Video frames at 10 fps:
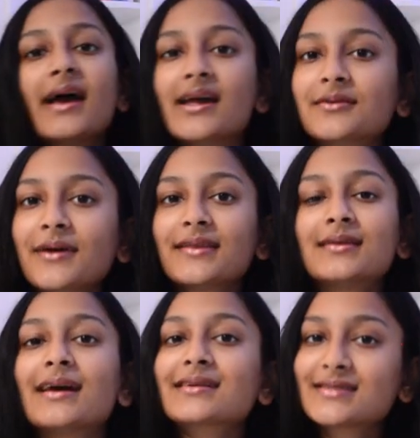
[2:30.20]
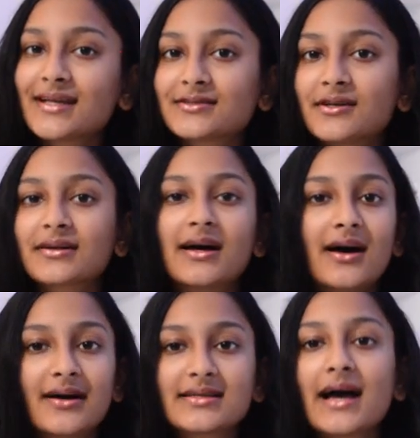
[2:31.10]
Anyway, the next TikTok
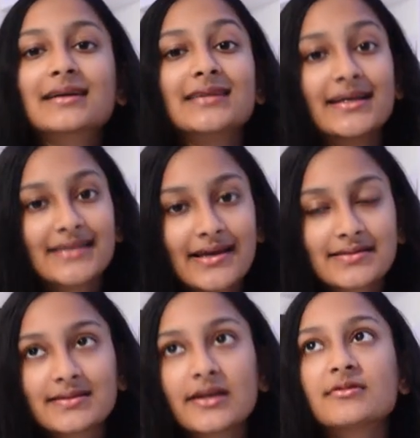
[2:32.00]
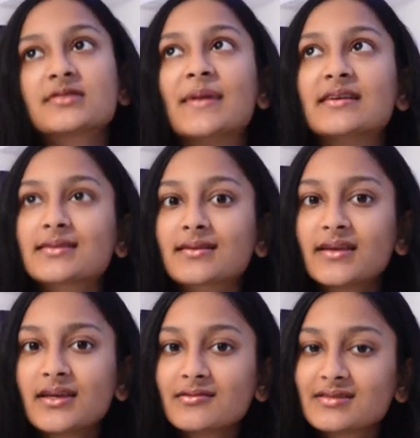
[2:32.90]
art hack I tested was
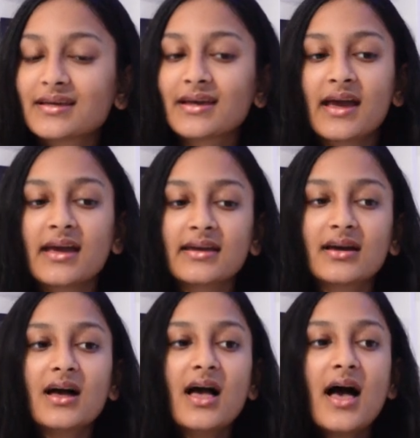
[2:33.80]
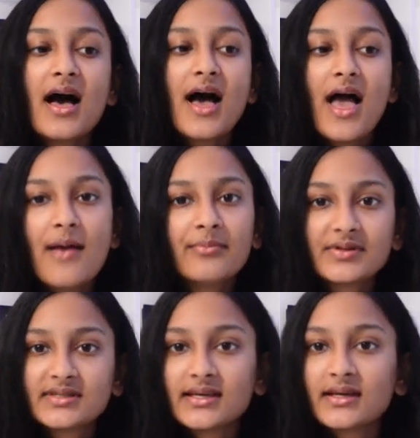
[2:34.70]
basically using a
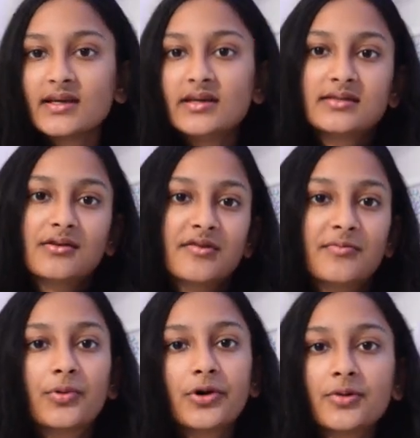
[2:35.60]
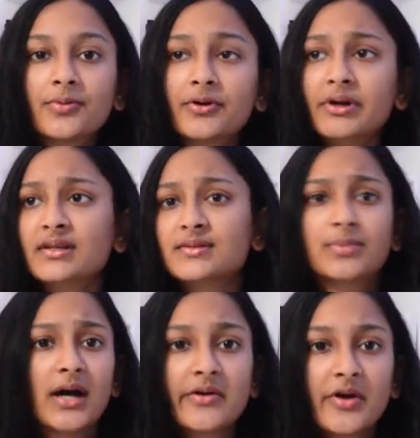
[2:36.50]
empty sort of ballpoint
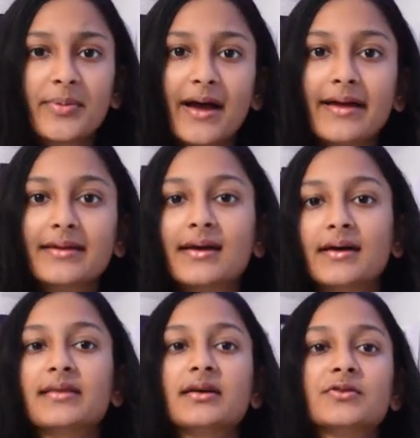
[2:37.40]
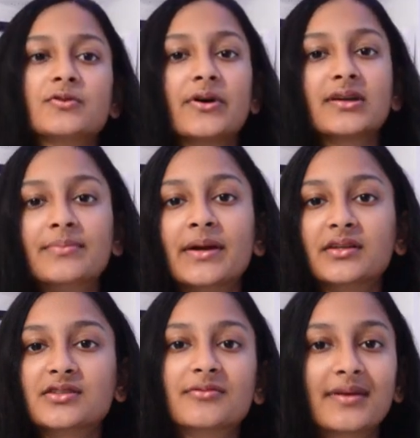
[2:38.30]
biro pen and then drawing a
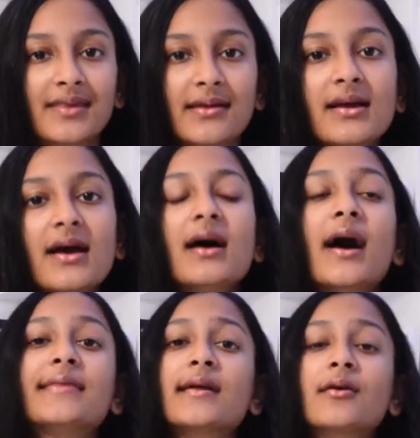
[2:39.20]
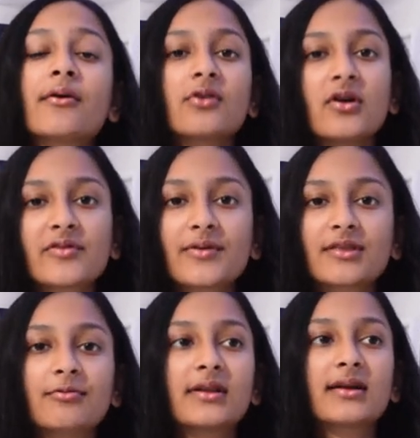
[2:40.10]
picture with it and then going over it
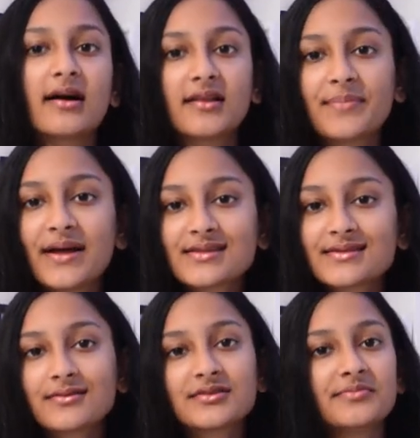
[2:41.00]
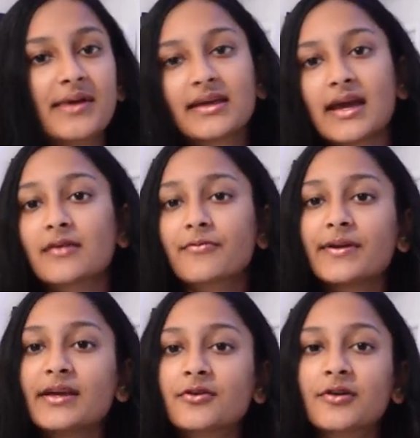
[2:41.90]
with colour pencil to make a
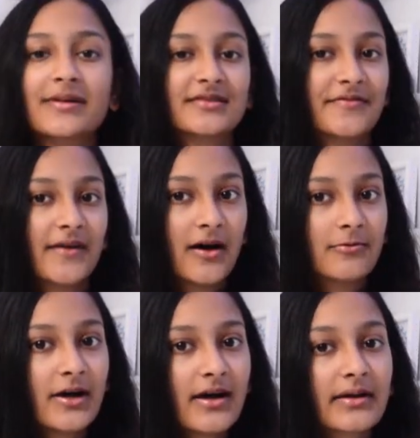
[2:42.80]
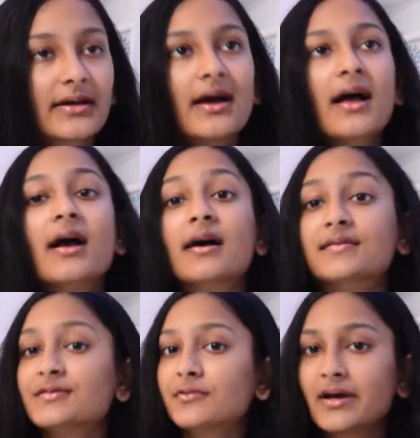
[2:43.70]
really cool bit of artwork,
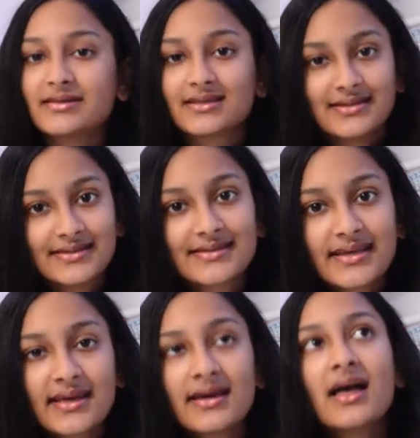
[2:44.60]
as you guys can see.